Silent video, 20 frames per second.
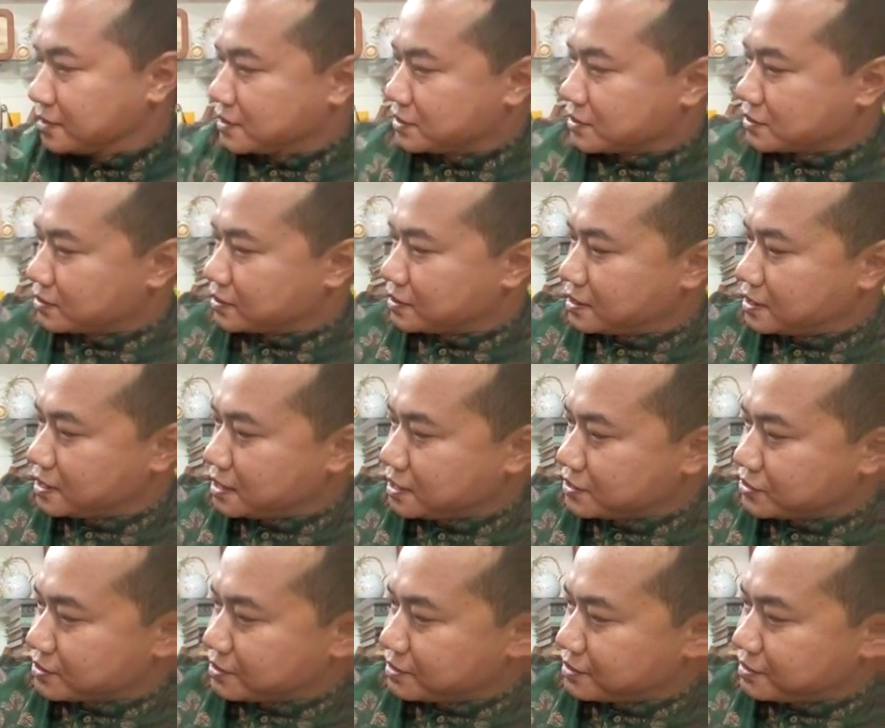So the
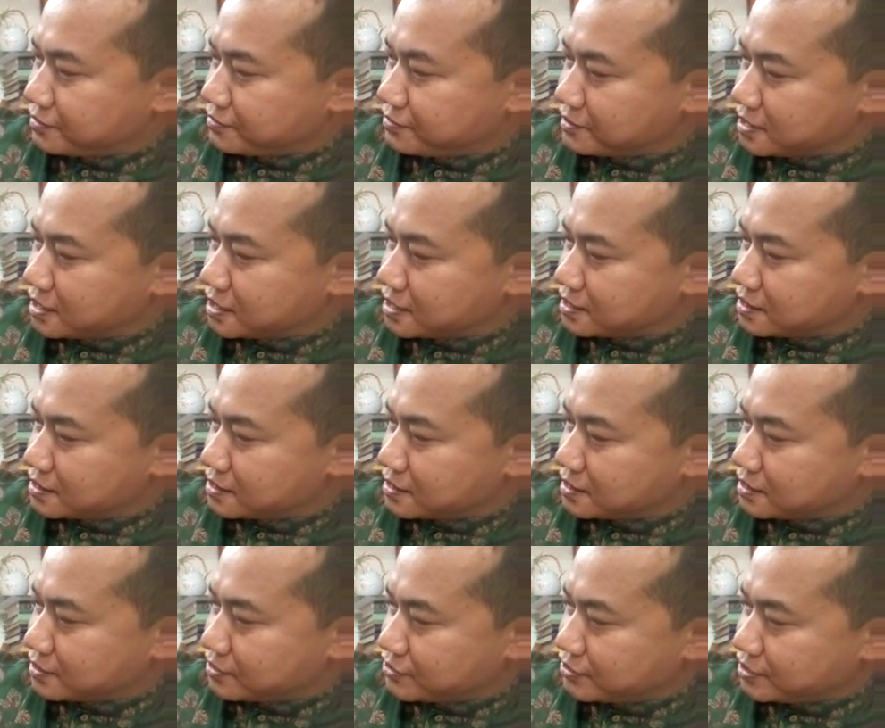niche
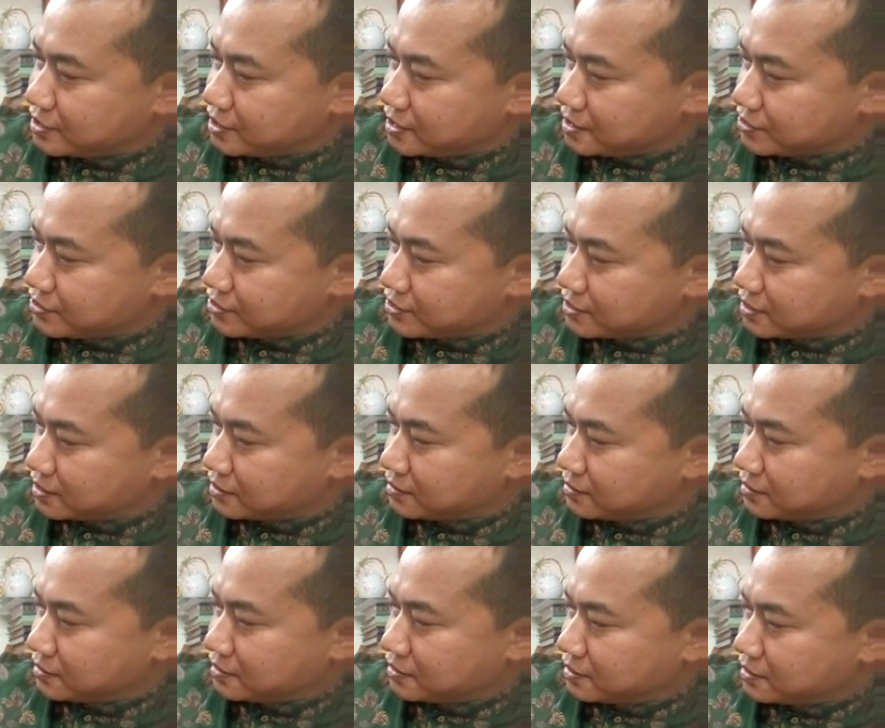
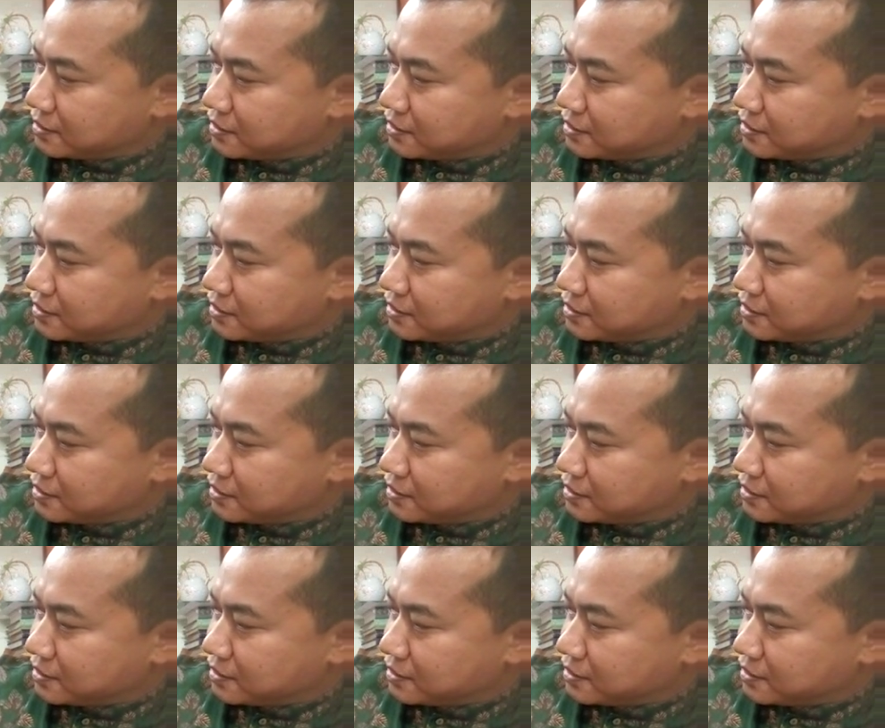differentiation